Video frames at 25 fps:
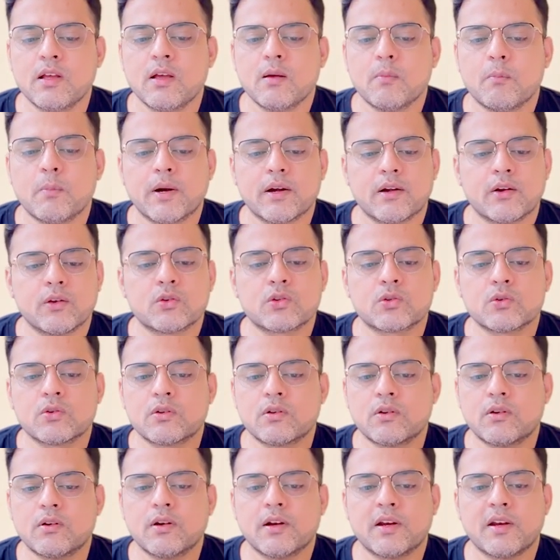But you
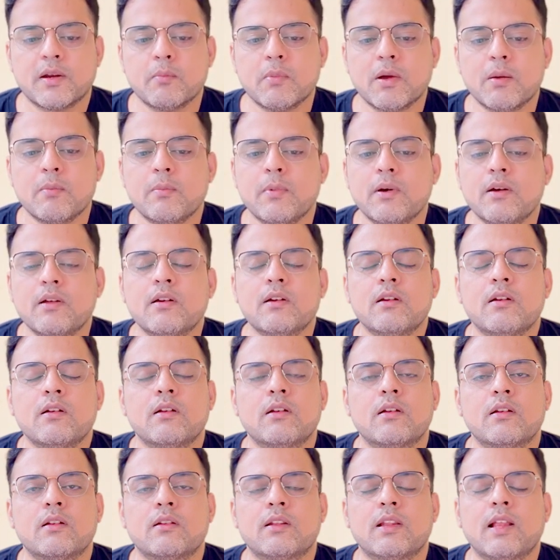should remember
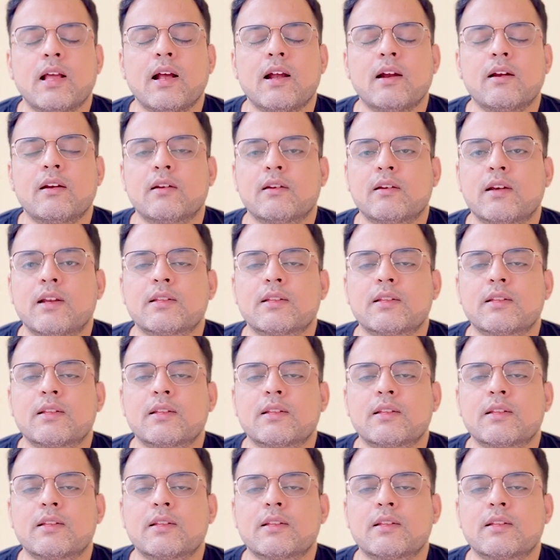that